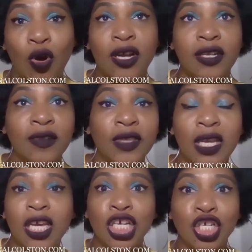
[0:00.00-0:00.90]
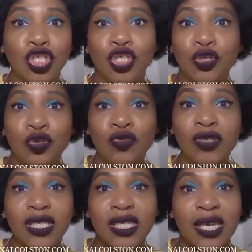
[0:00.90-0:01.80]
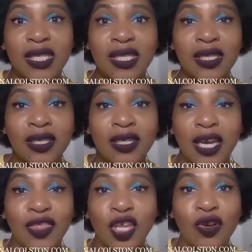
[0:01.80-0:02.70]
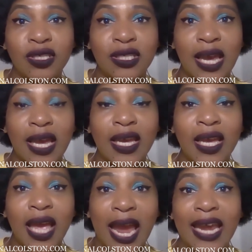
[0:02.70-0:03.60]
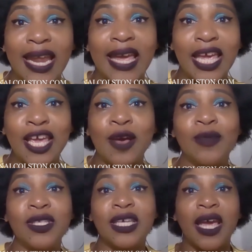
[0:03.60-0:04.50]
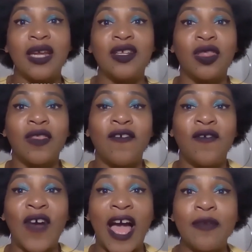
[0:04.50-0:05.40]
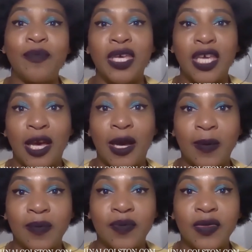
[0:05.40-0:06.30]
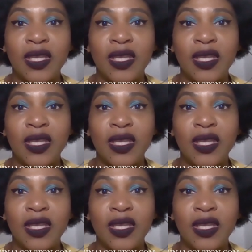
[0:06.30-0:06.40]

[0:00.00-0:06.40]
on June 6th, Thursday, 8 a.m. to 5 p.m.